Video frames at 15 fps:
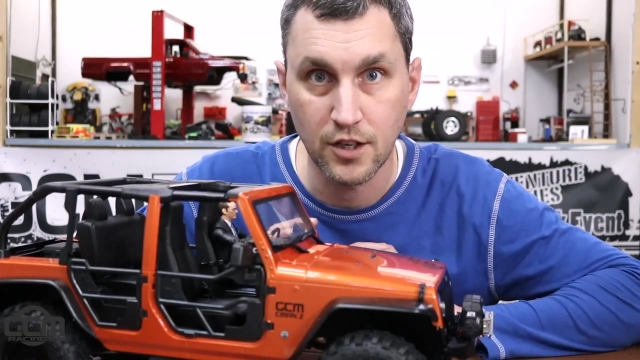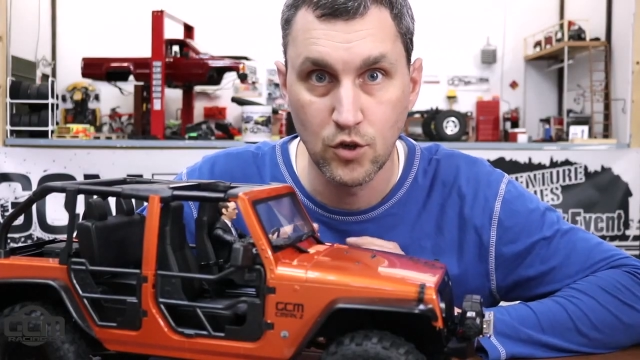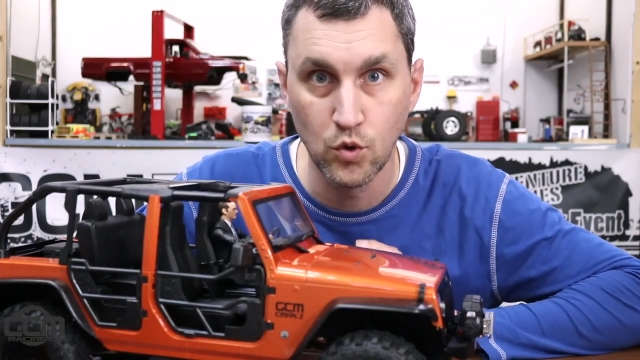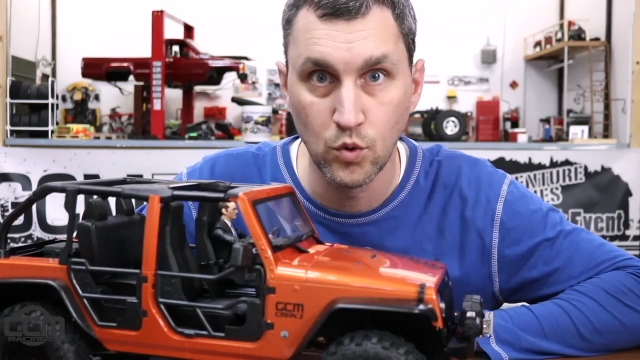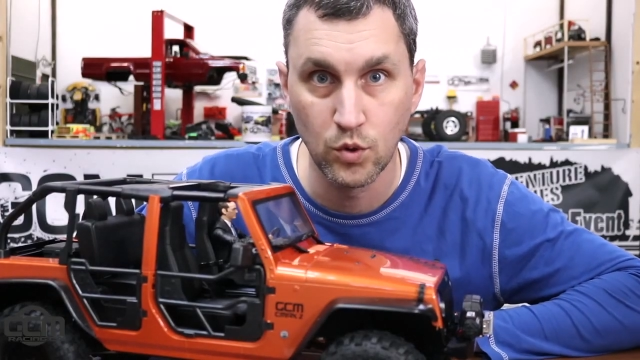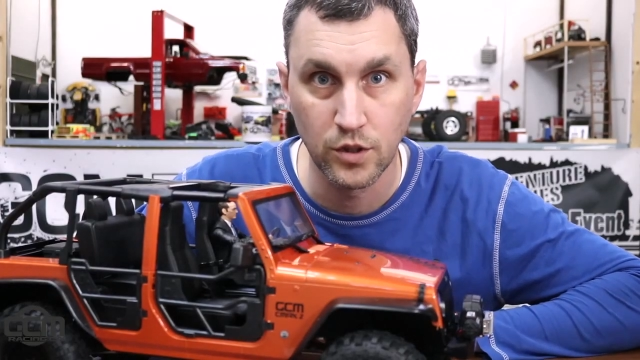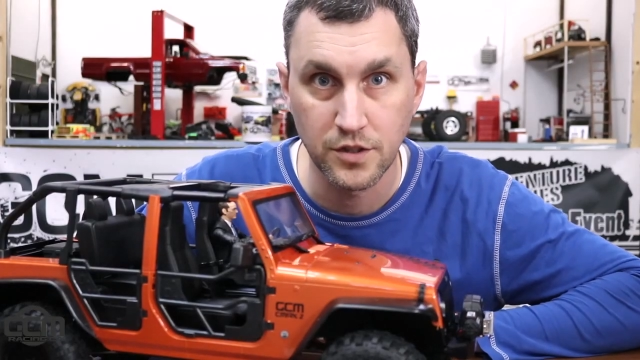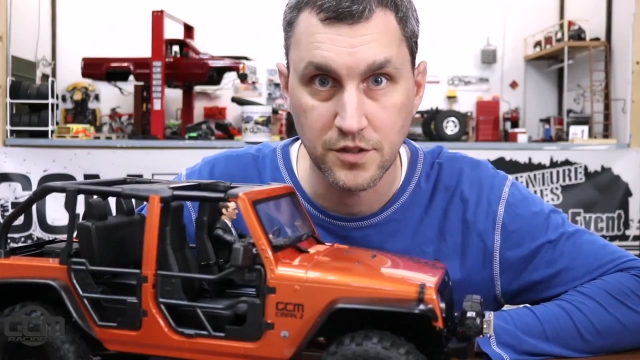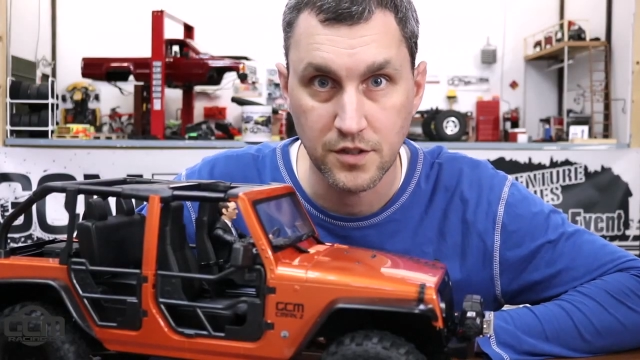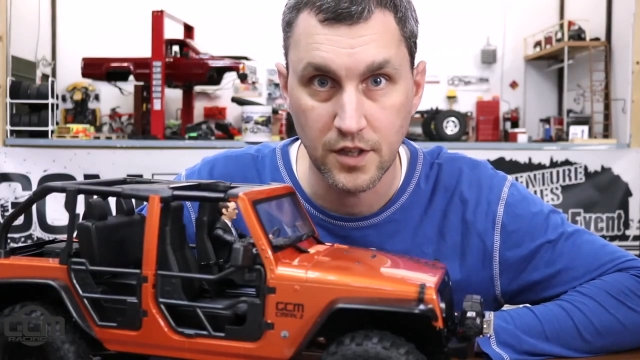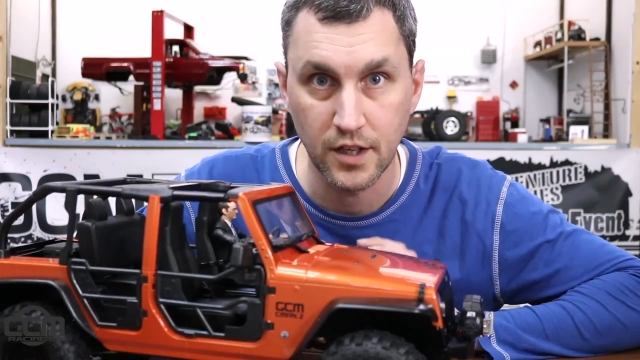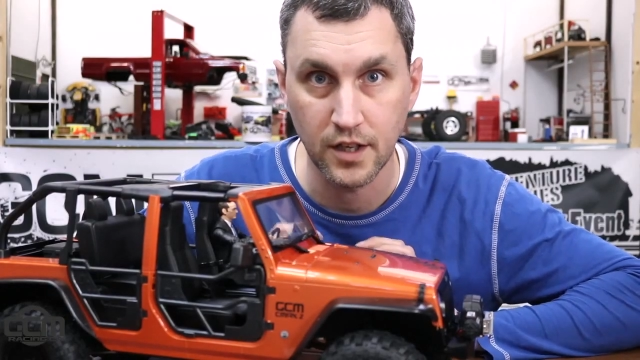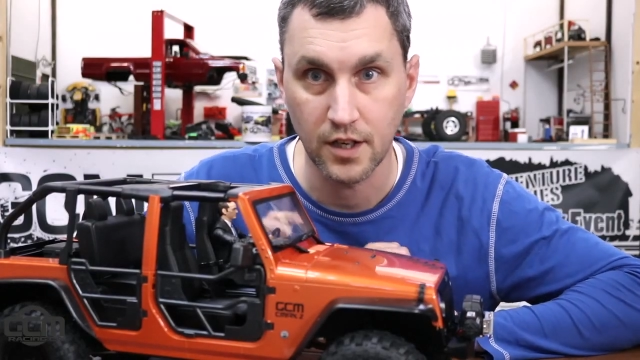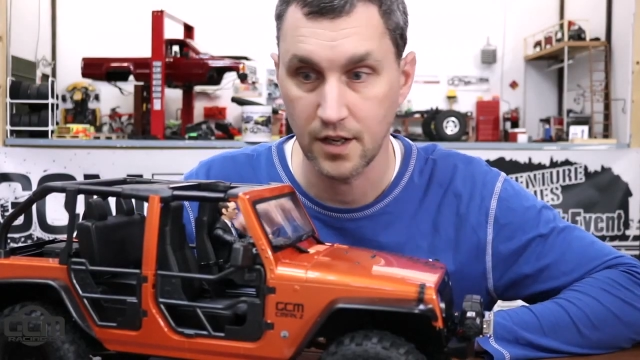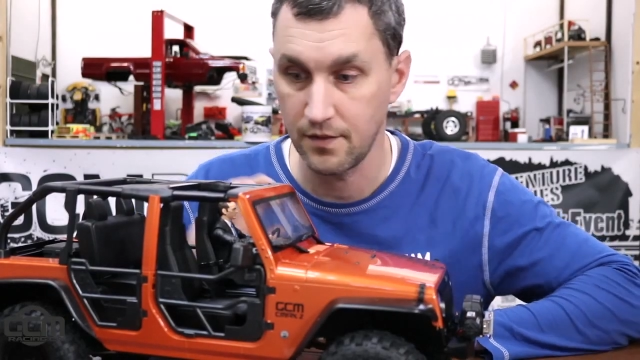coolest
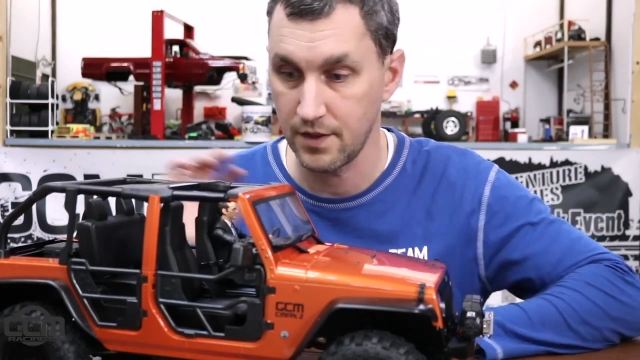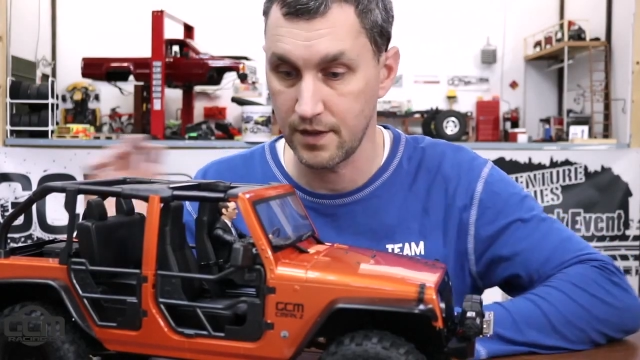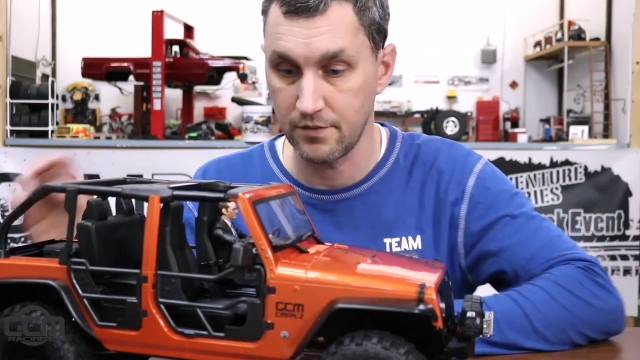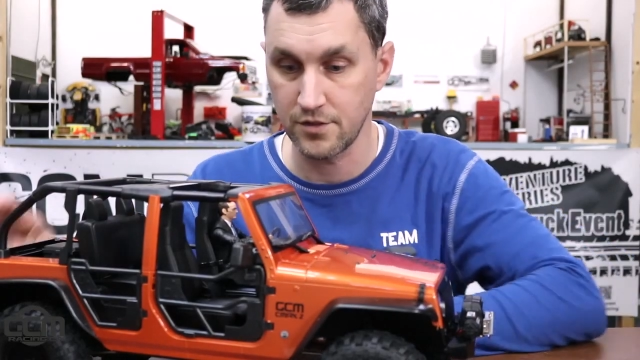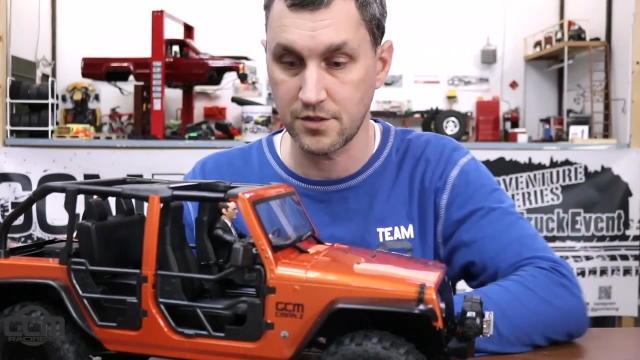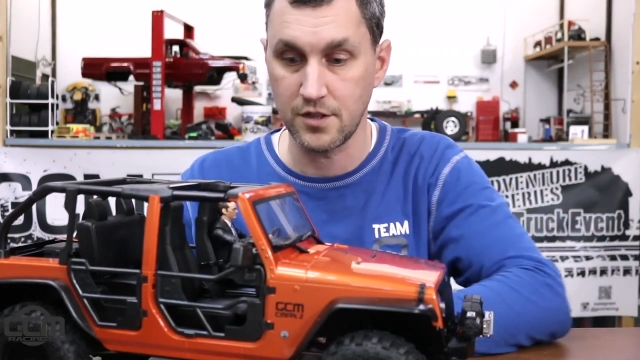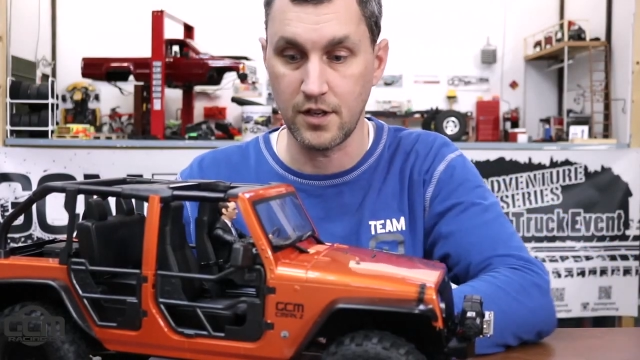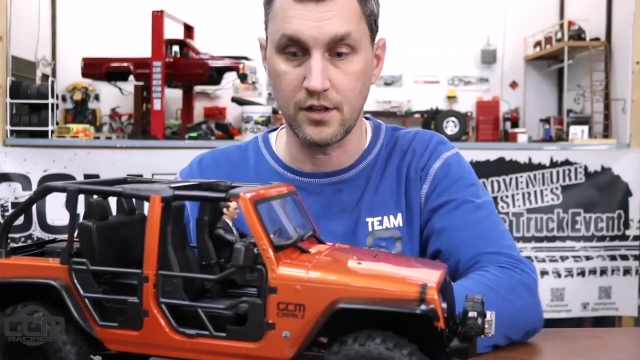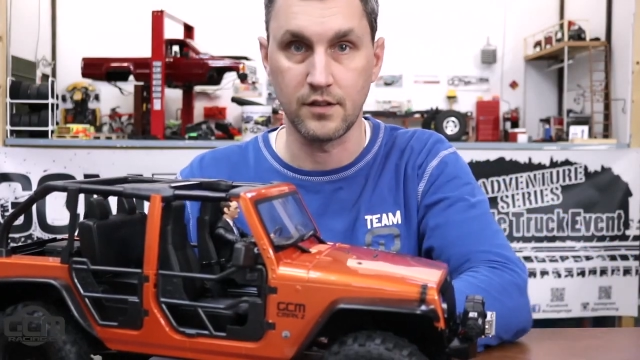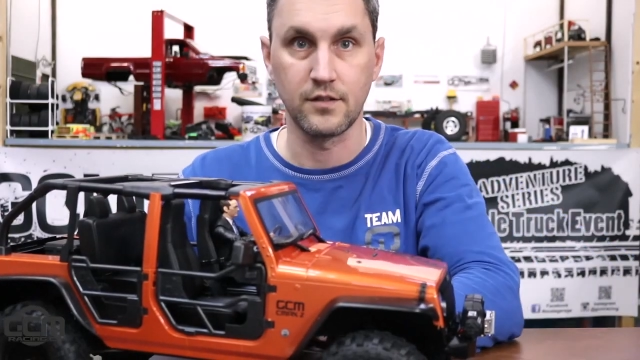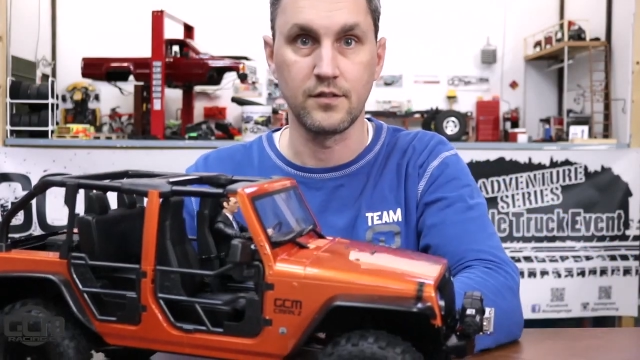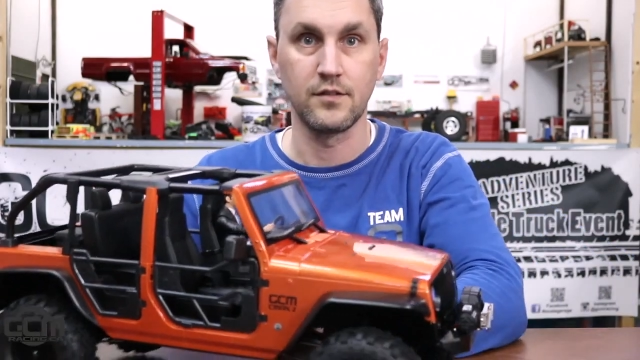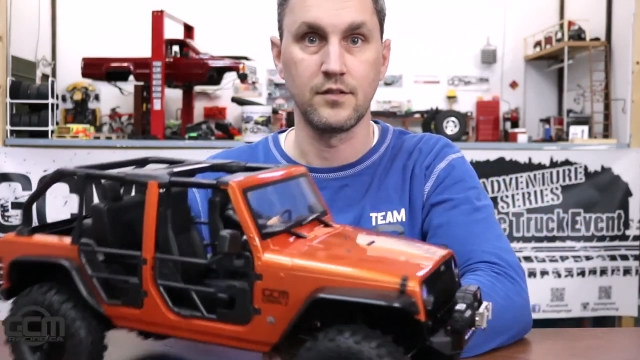thing I've ever seen.